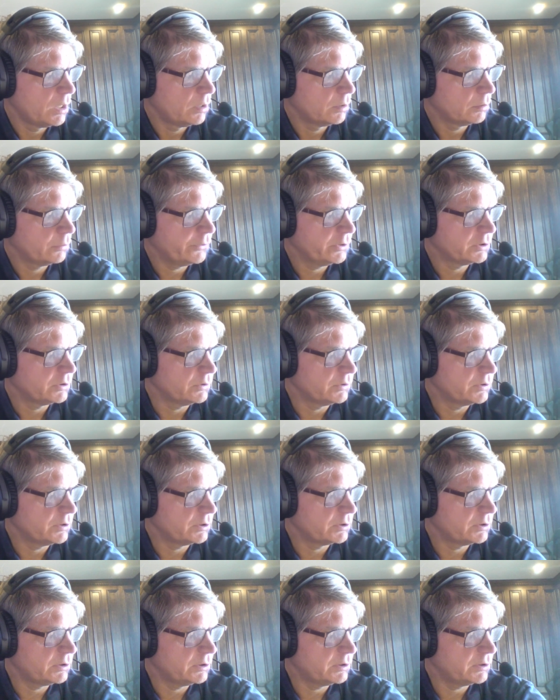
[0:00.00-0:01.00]
Question
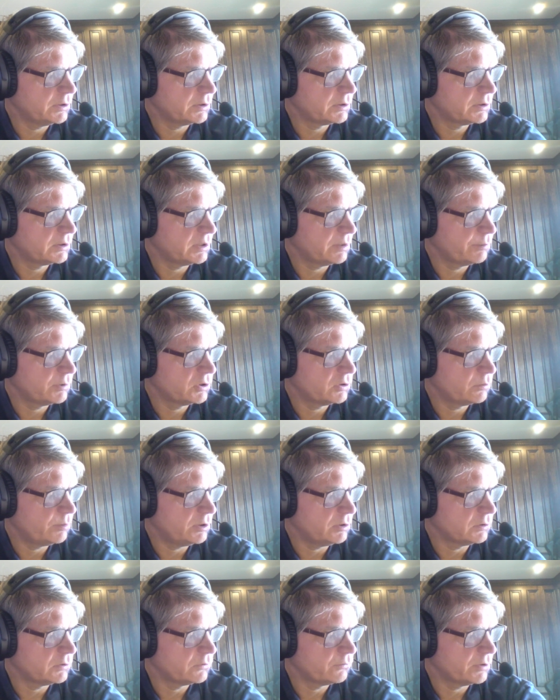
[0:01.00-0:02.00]
66, temperature,
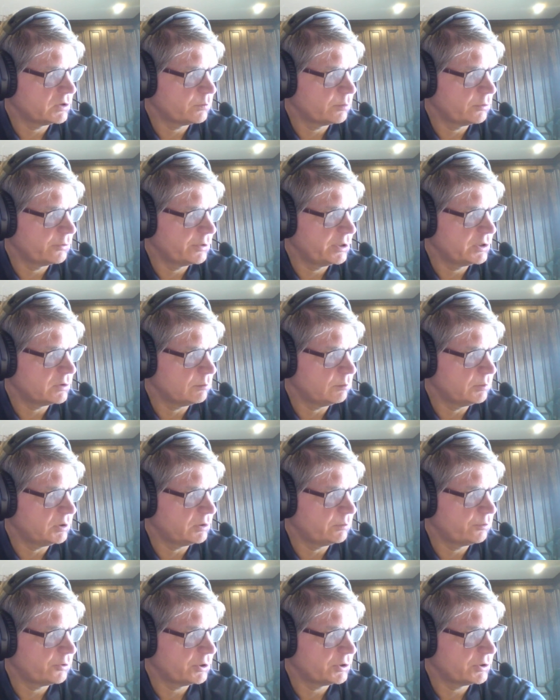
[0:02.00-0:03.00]
pulse, respiration,
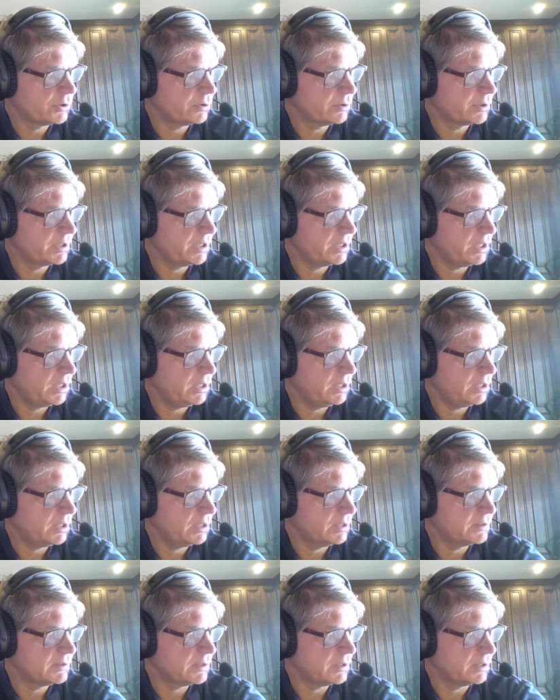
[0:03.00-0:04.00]
blood pressure. K
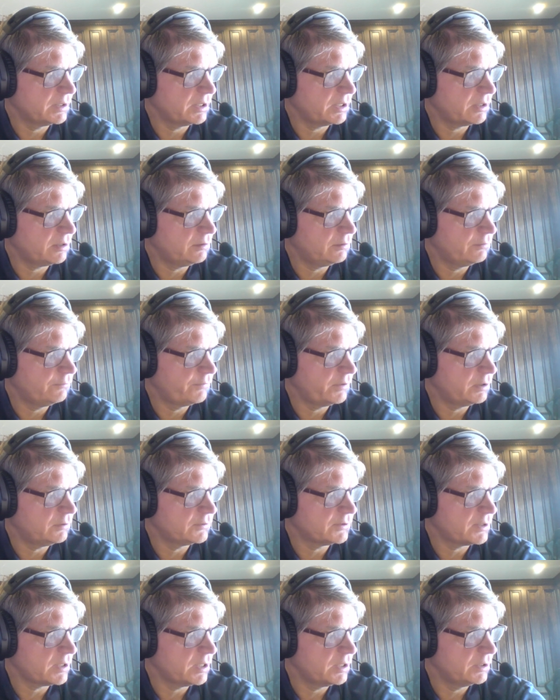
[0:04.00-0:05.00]
as in kettle, vital
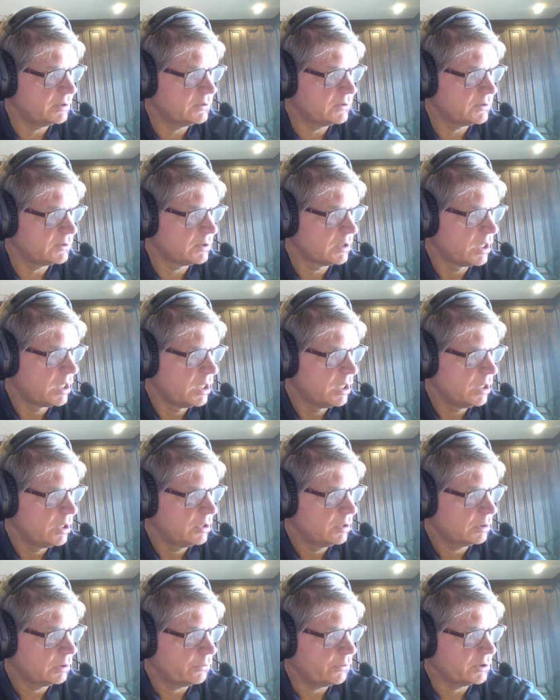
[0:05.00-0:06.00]
signs.
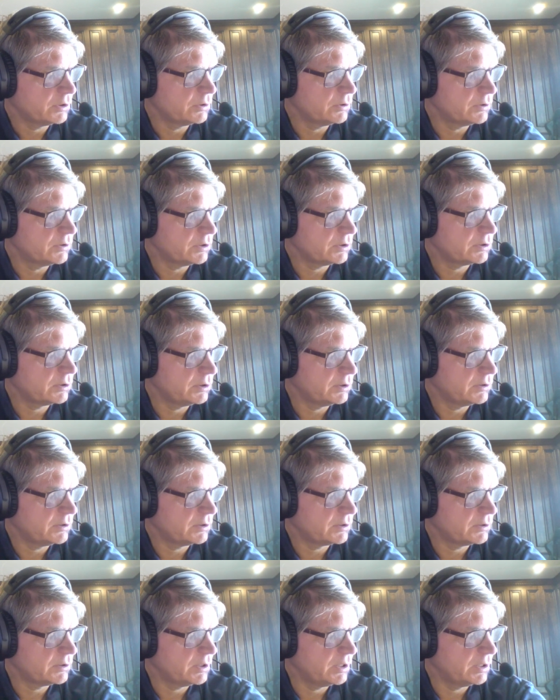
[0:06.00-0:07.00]
Question
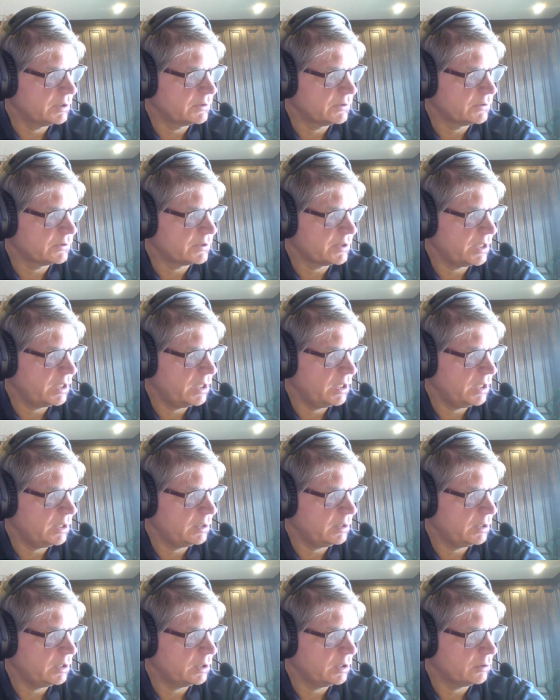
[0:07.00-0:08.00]
66, the answer is K.
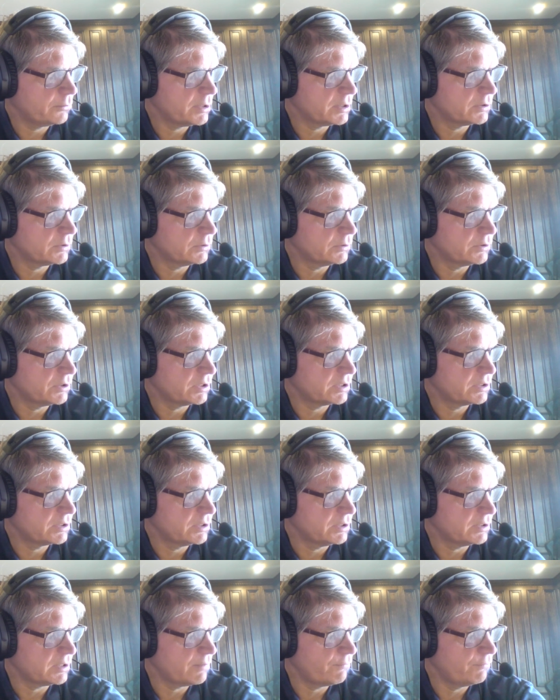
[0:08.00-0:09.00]
And question
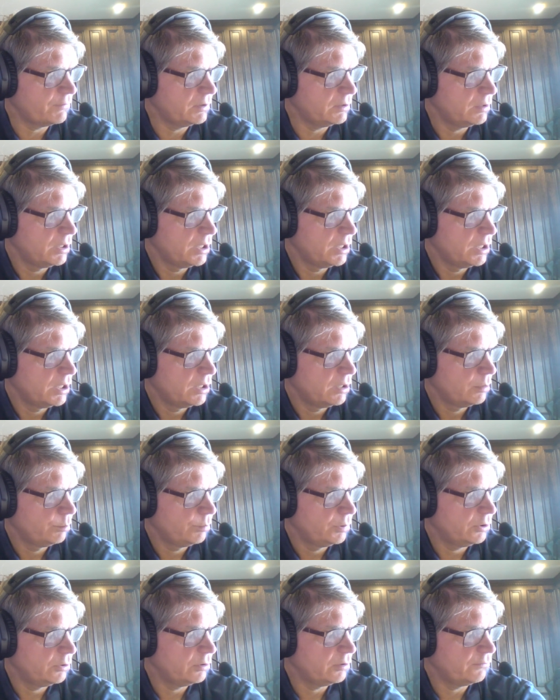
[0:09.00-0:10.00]
67,
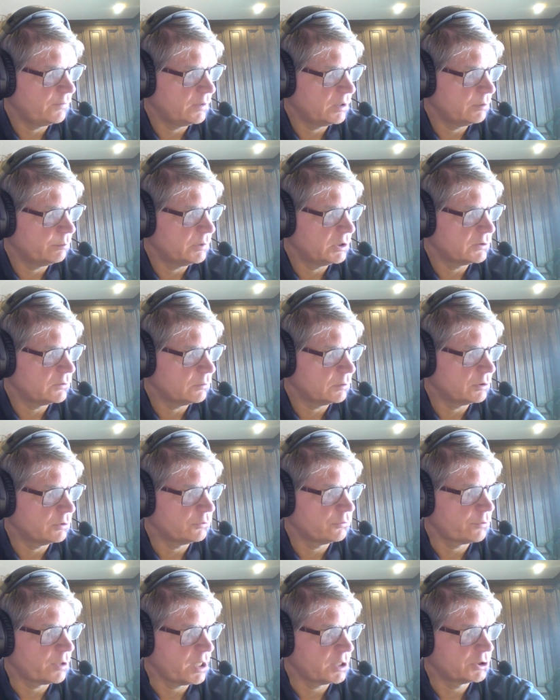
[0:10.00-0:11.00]
period of heart muscle
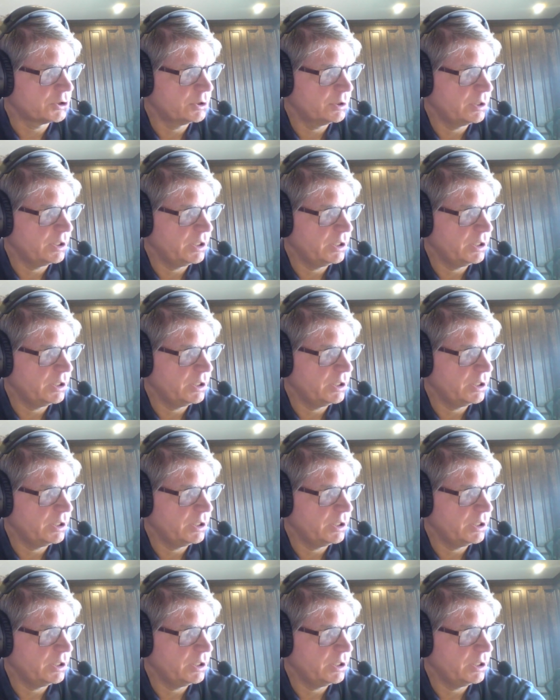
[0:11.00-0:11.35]
contraction.